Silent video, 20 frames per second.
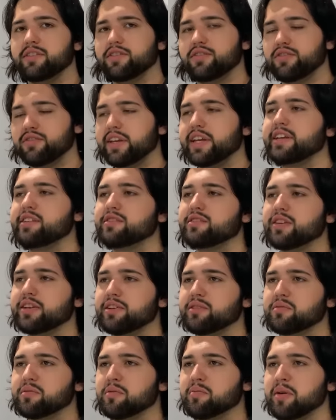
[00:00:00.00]

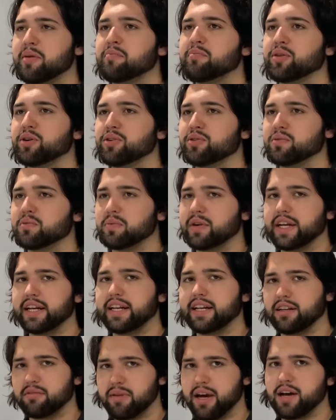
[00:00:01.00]
distinctly remember
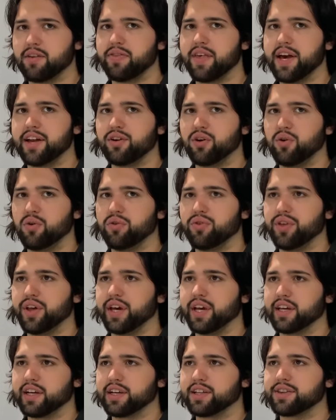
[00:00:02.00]
reading about that whole
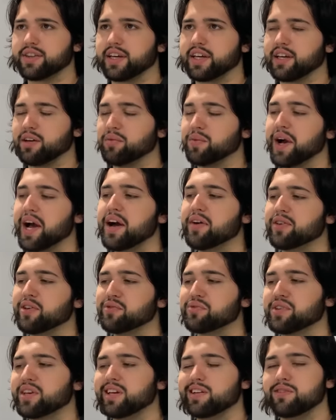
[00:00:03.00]
thing and thinking, wow,
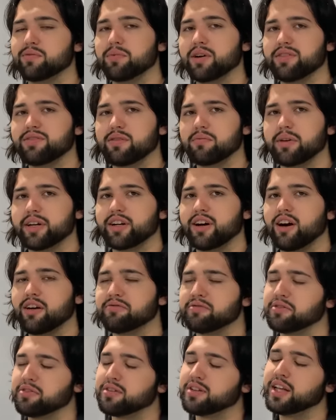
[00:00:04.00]
those kids must have been
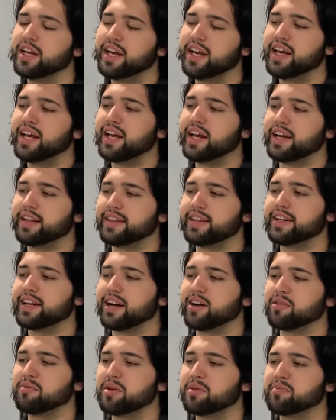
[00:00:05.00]
awful. And then
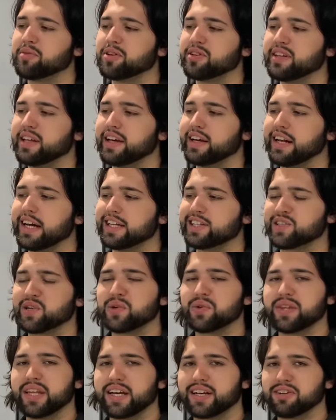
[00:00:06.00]
I remember that I
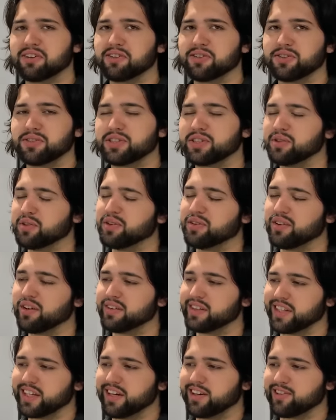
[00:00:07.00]
told that girl she was
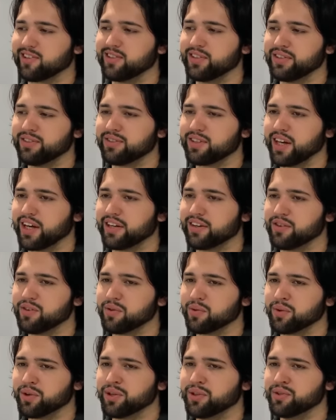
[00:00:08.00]
on the ugly side of
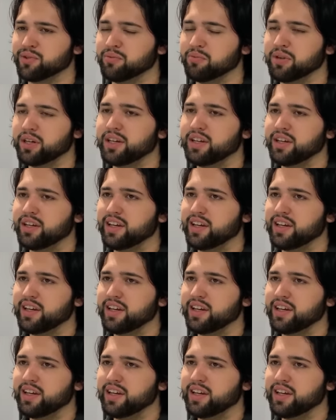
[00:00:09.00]
the room,